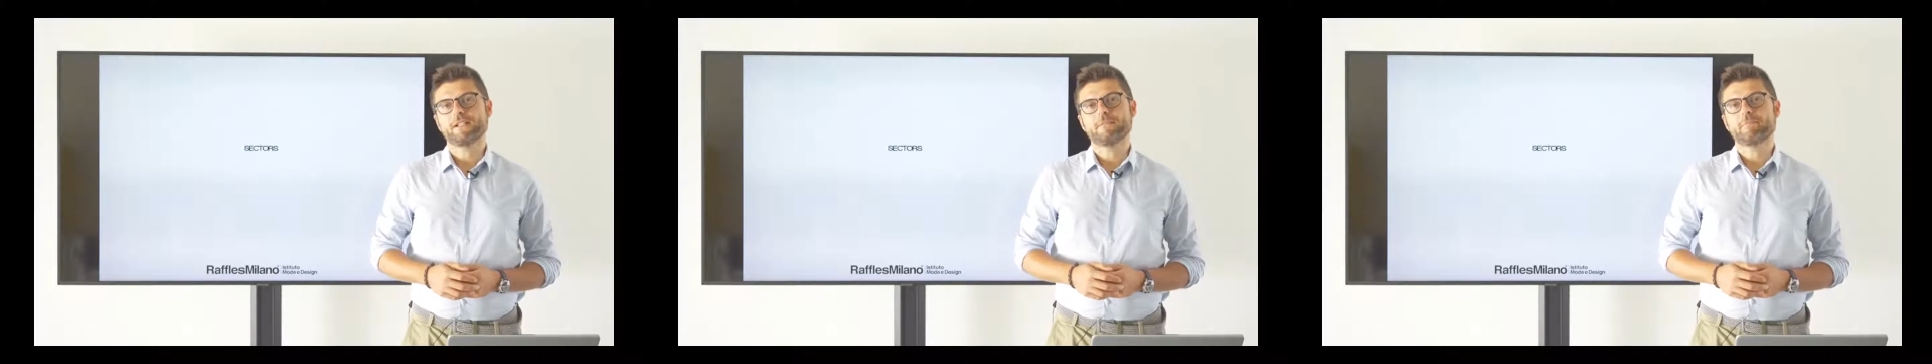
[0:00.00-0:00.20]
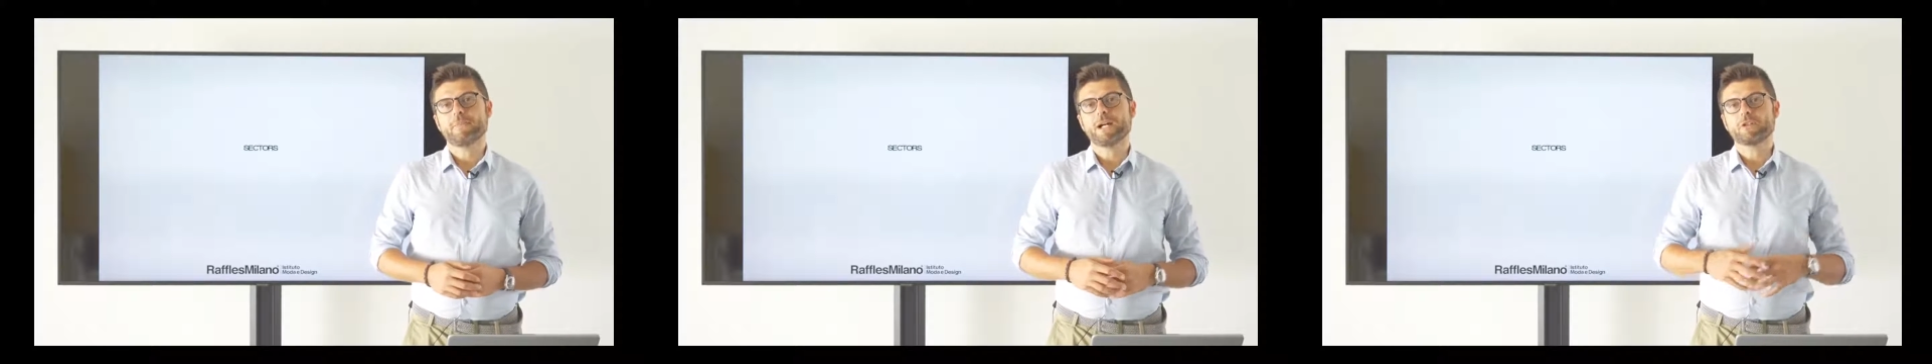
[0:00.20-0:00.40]

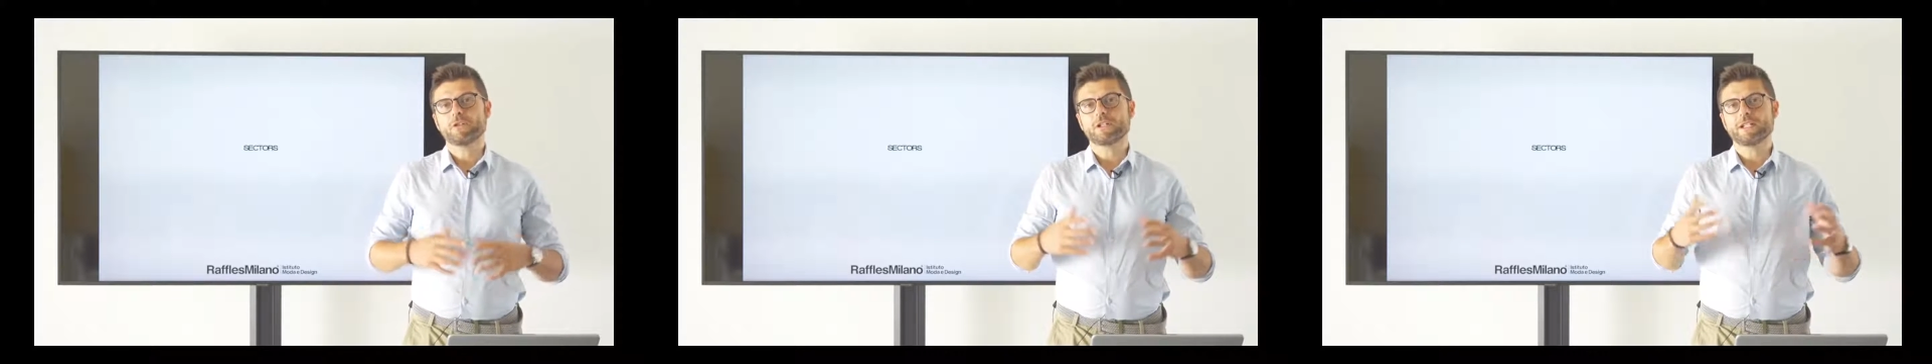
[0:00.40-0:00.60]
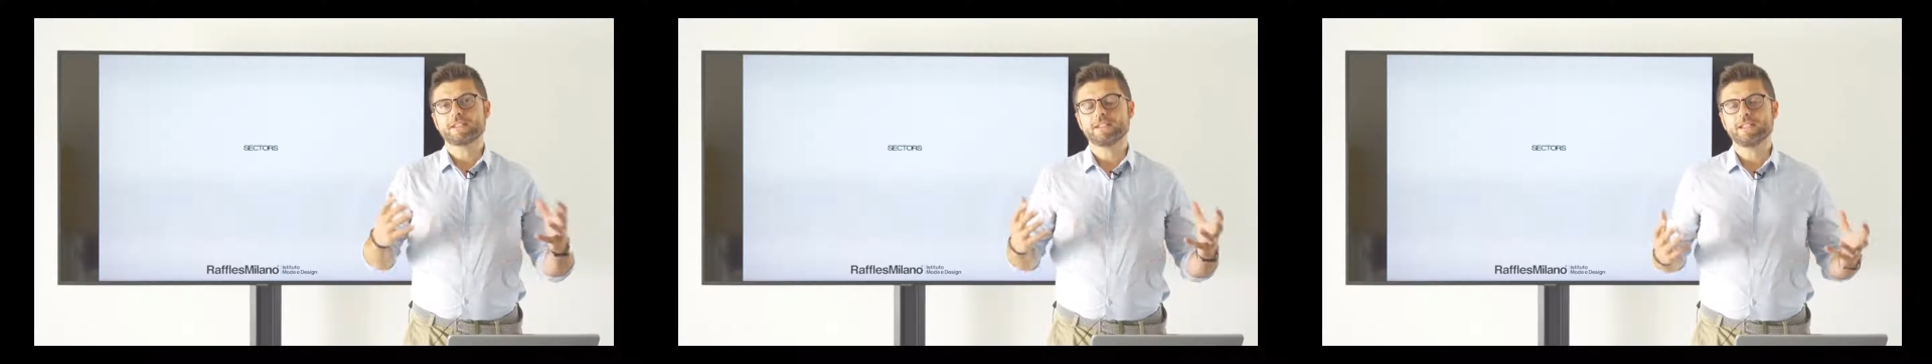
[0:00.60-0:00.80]
macro
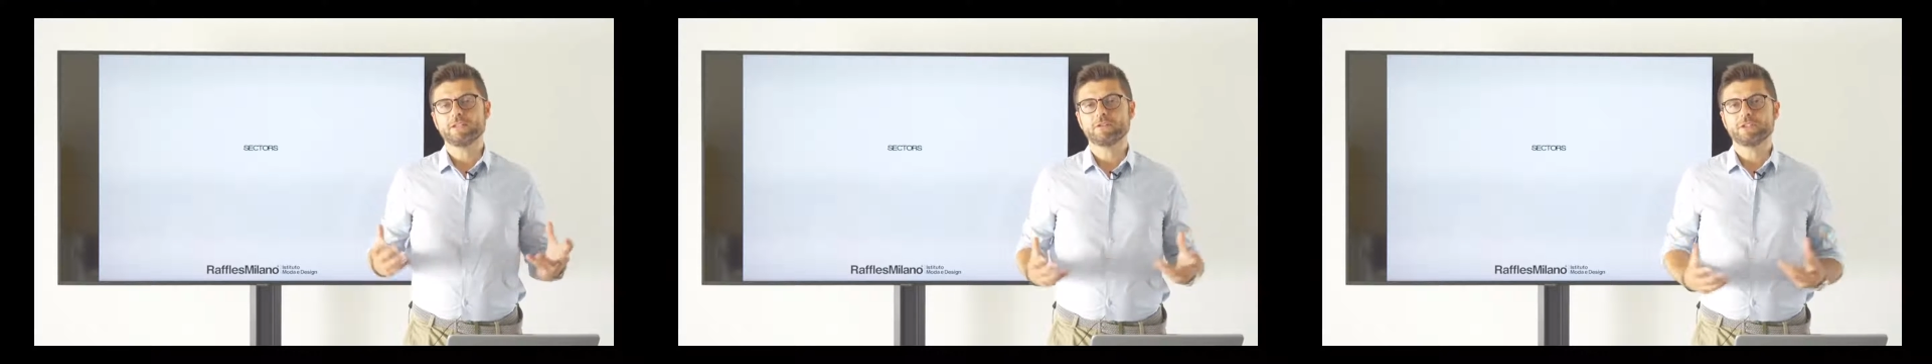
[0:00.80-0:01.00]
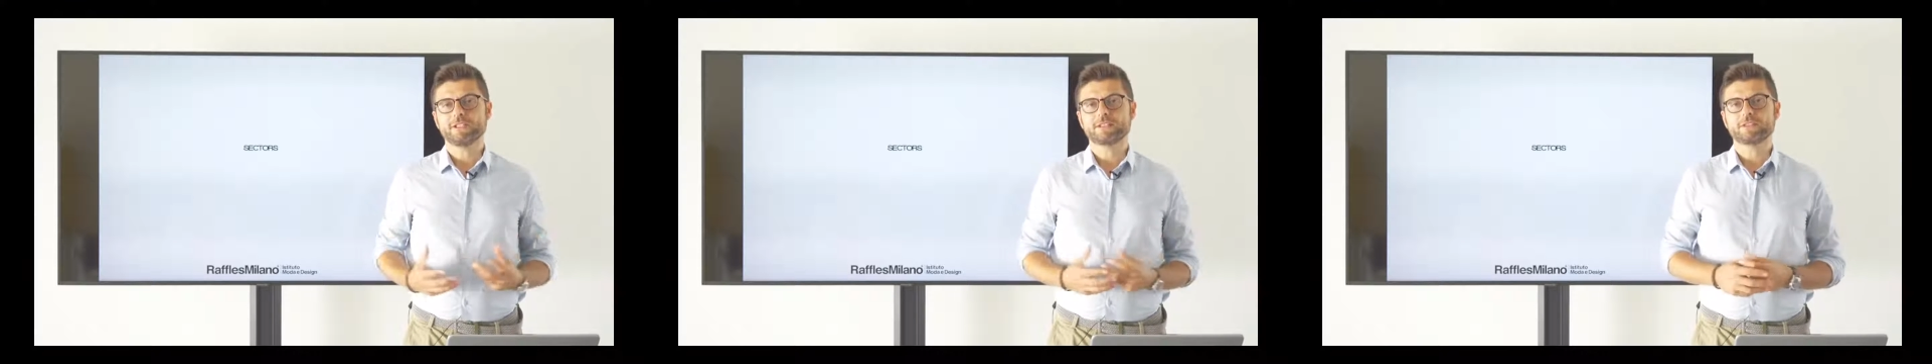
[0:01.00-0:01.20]

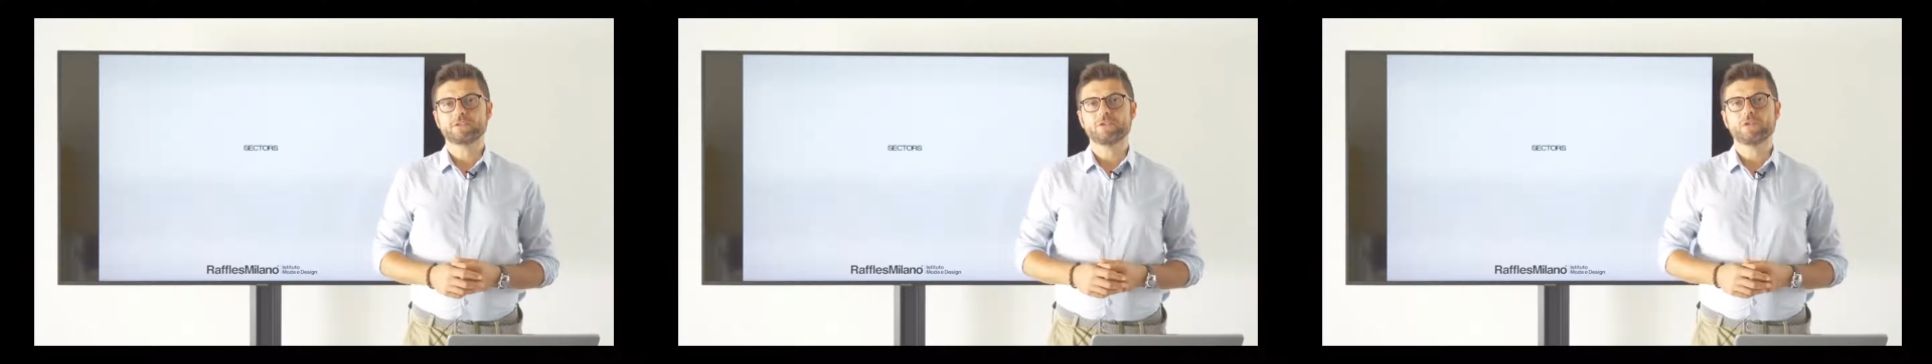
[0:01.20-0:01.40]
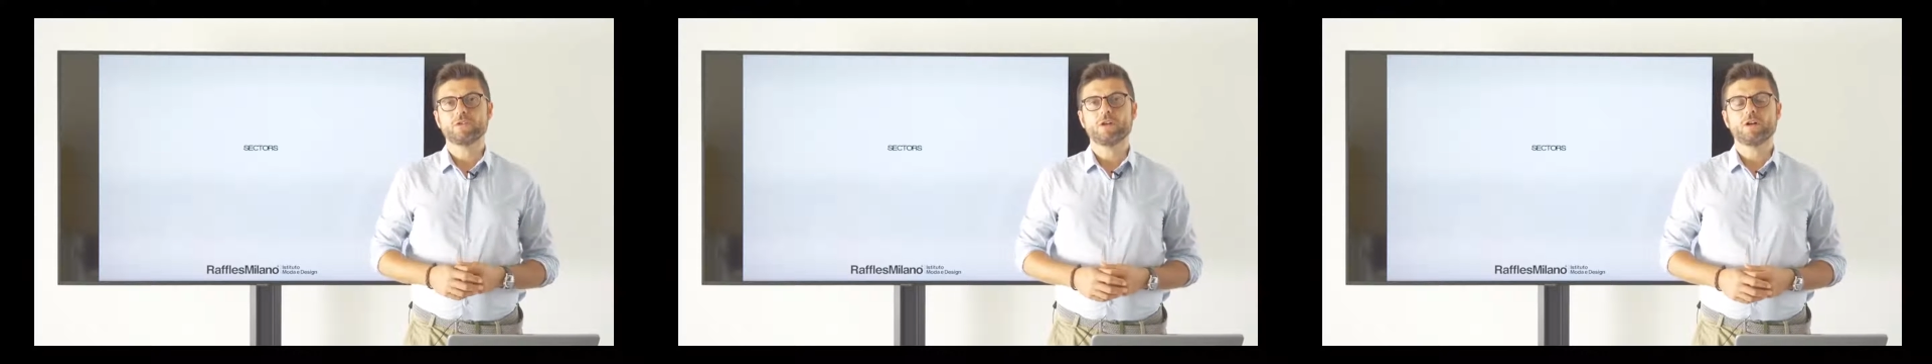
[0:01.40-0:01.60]
categories,
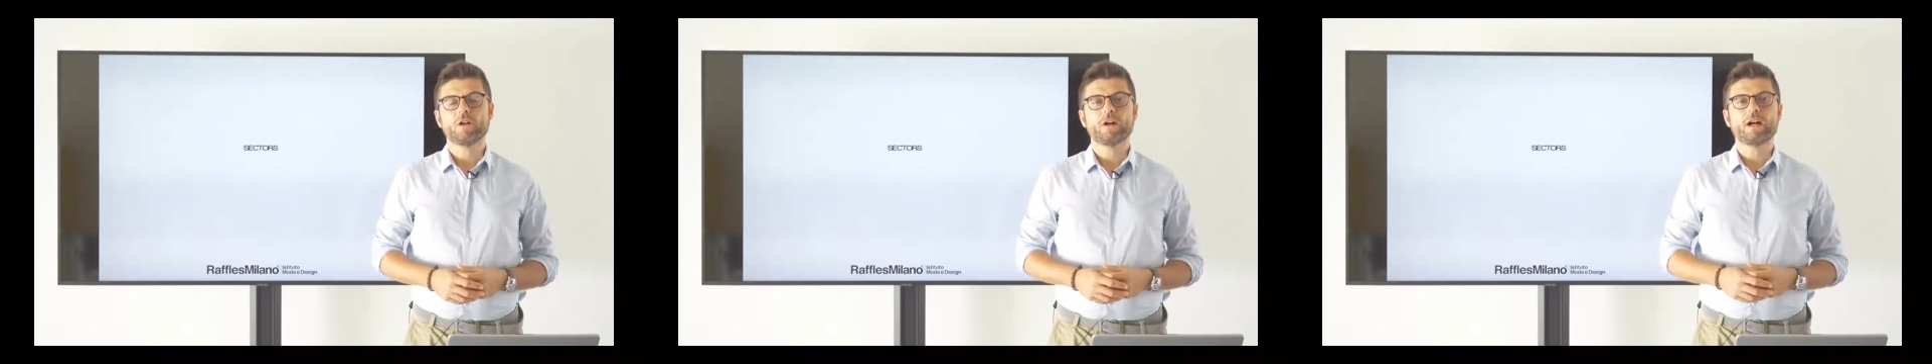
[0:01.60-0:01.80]
so